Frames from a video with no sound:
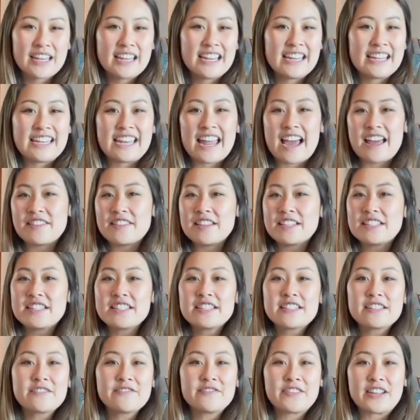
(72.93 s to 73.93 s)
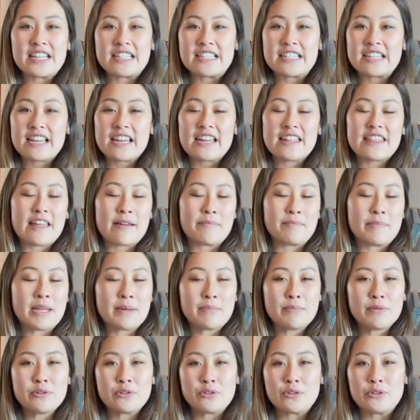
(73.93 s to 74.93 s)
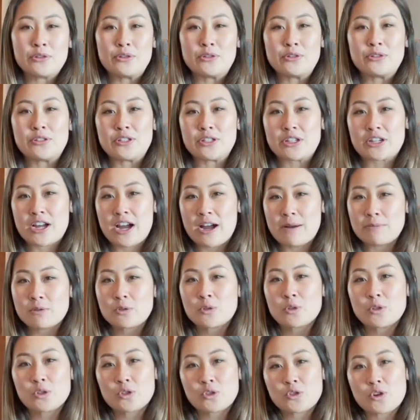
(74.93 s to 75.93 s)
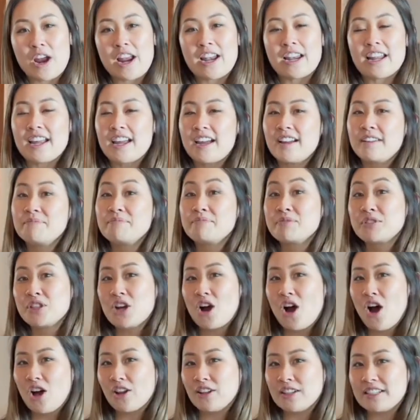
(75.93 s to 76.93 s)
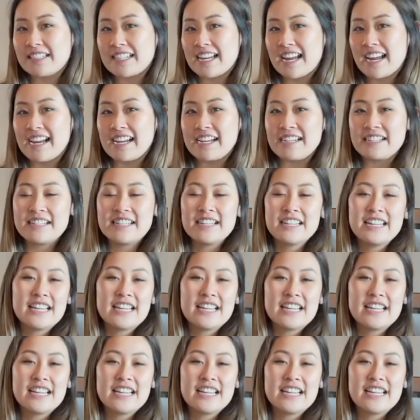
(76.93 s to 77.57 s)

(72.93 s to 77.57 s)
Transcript: Now, this is the visa that people use to come to Australia, to holiday,